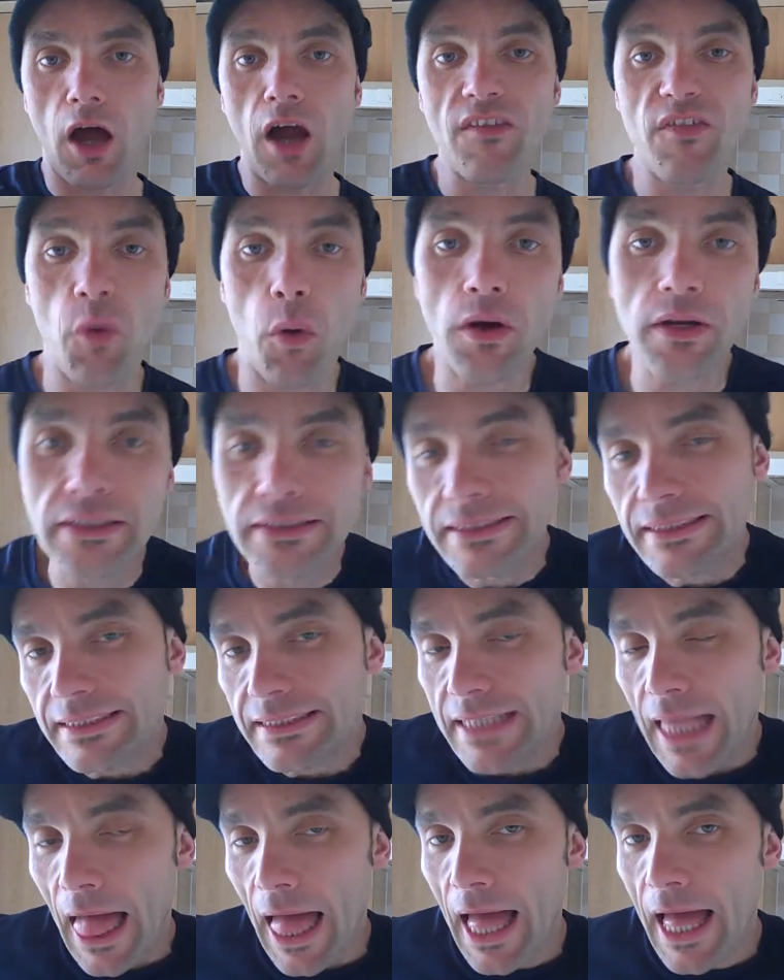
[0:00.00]
Hi everyone.
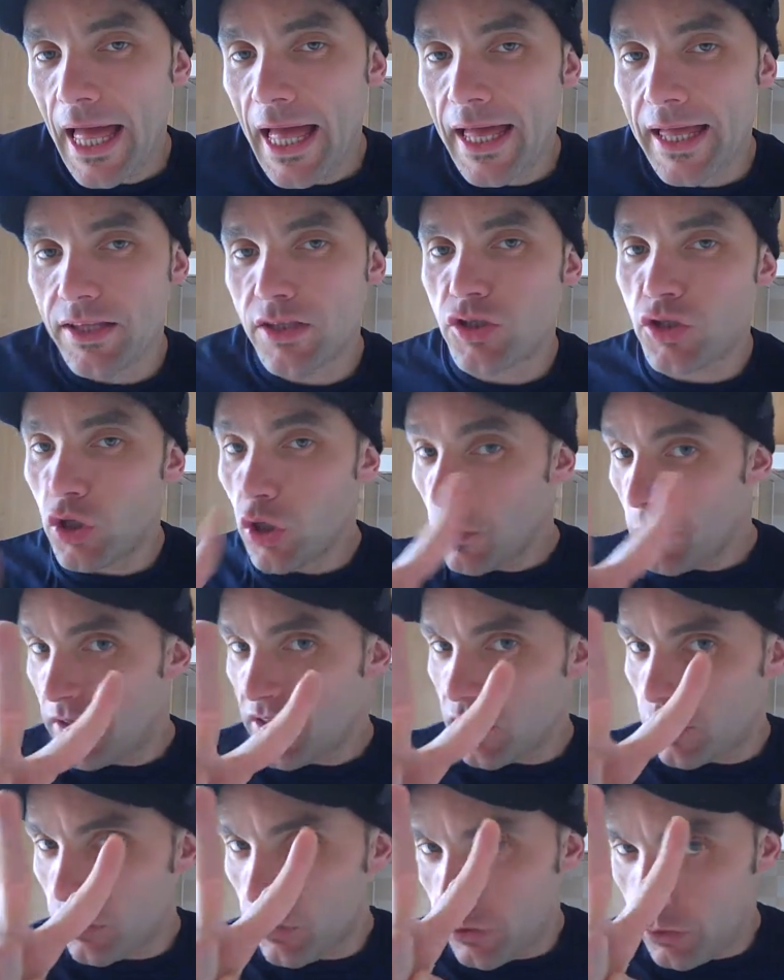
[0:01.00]
Two
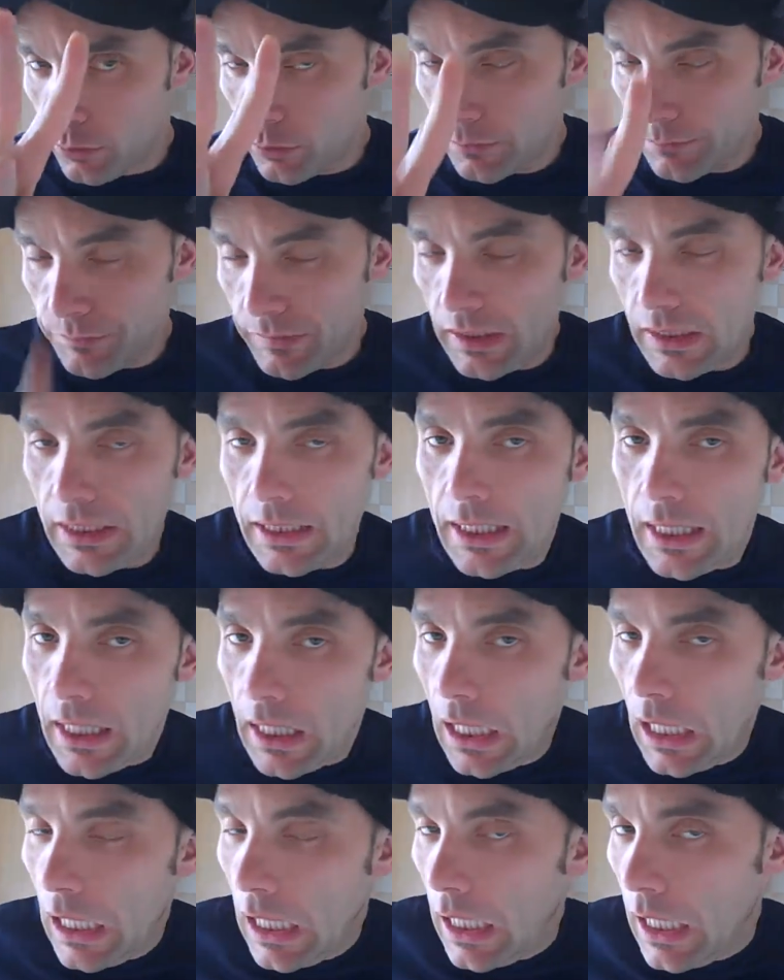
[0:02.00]
bits of good news.
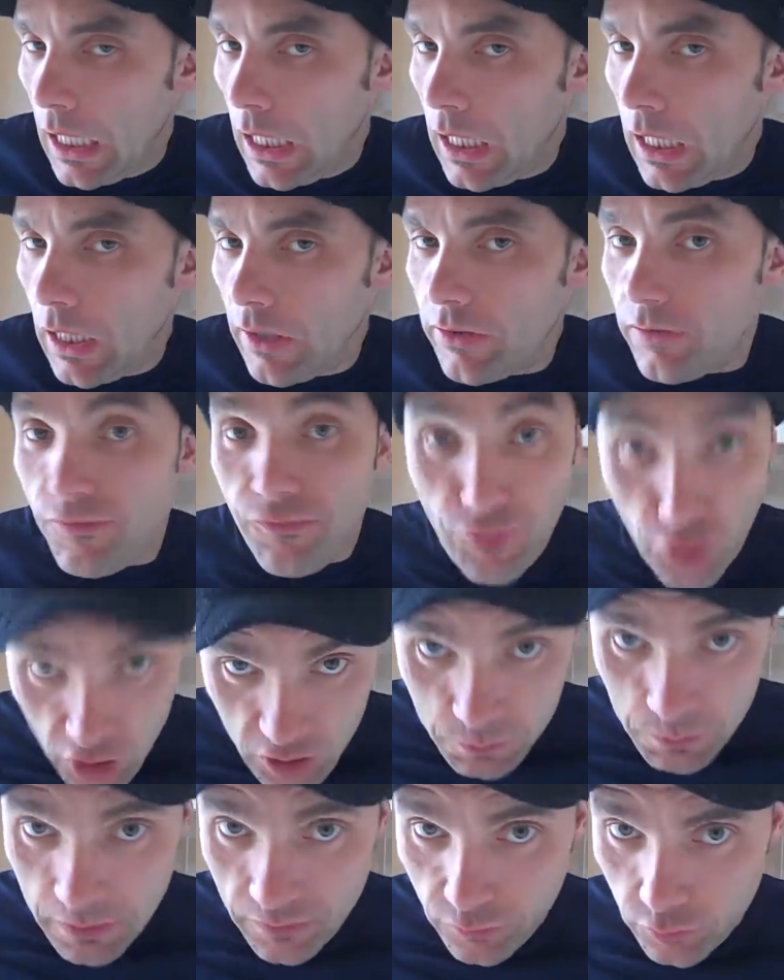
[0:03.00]
The
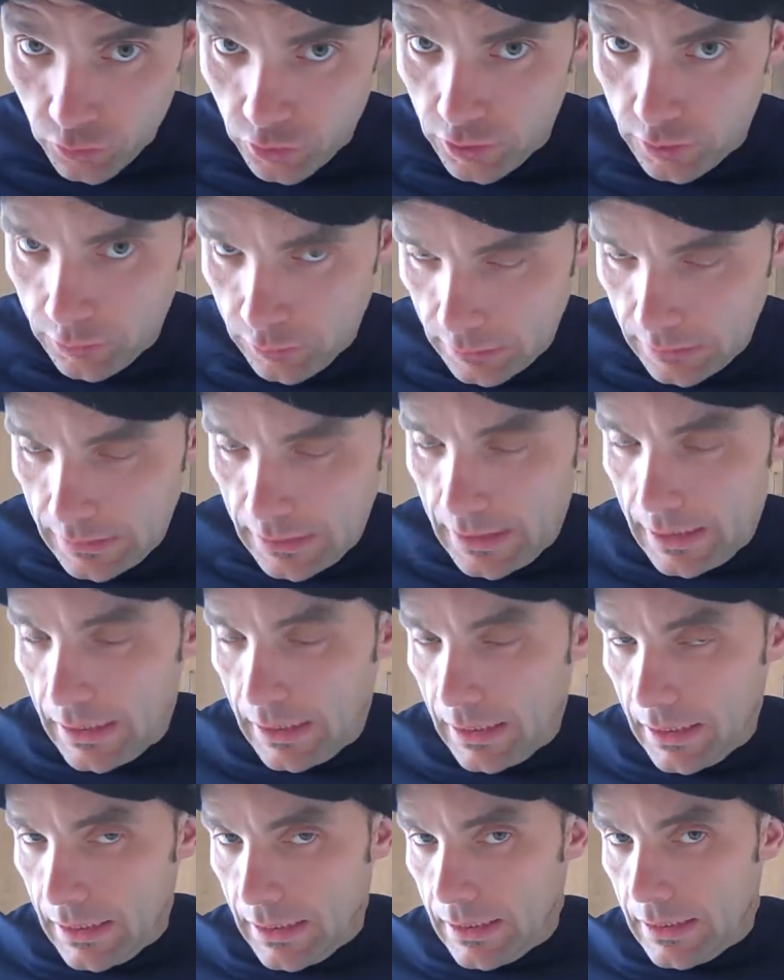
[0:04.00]
first bit of good news
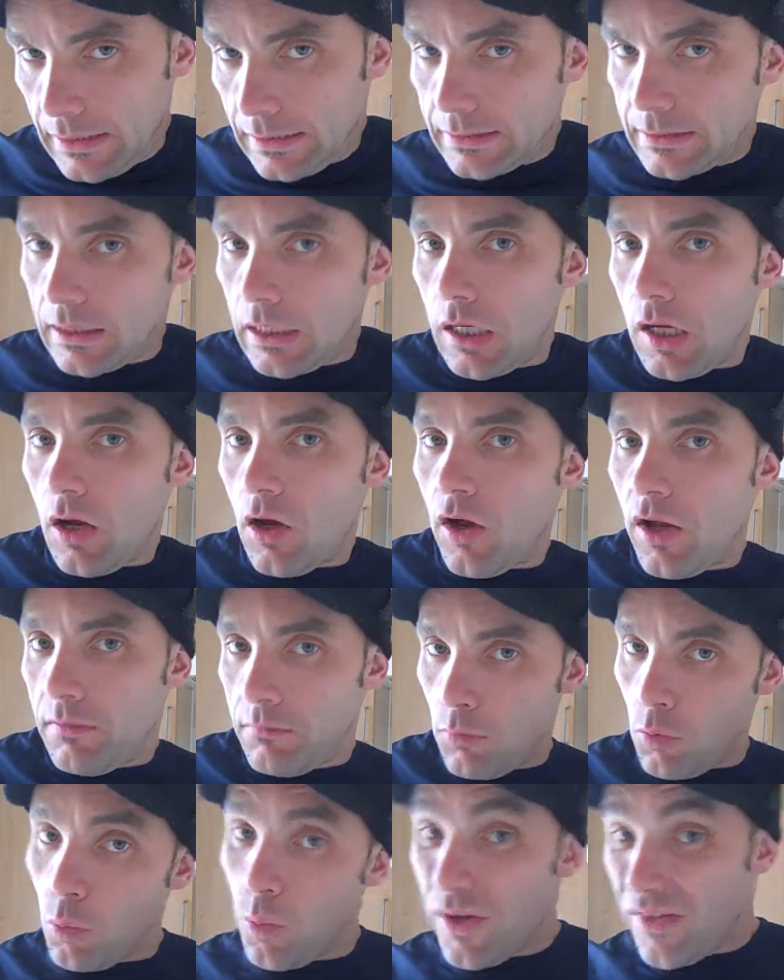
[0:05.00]
is
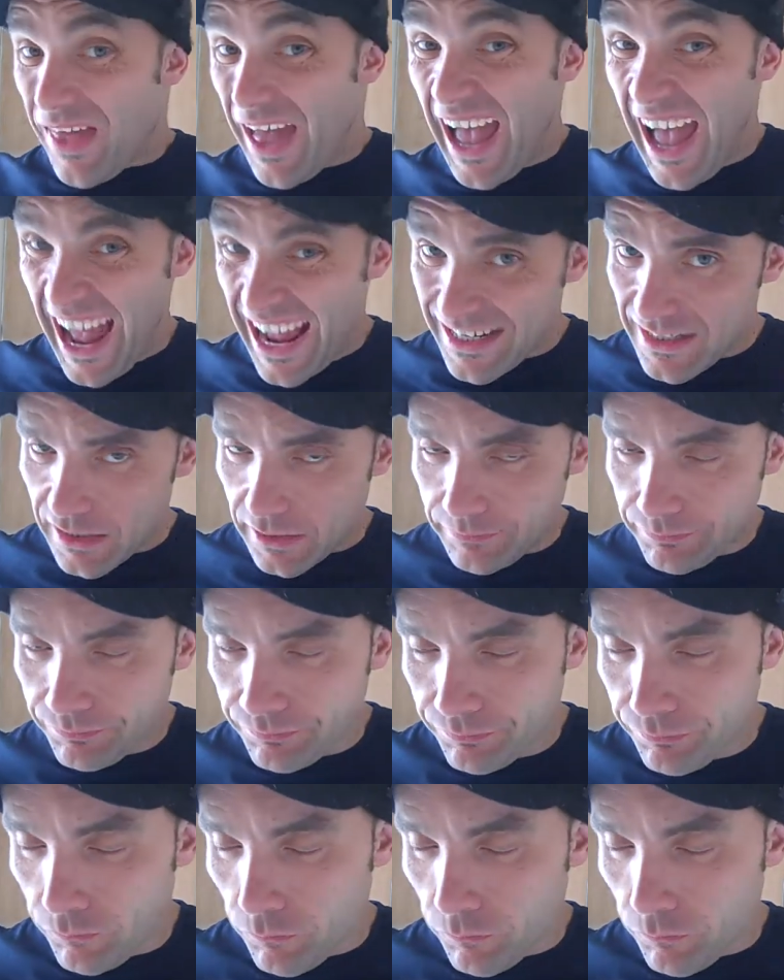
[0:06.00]
I'm with Hat.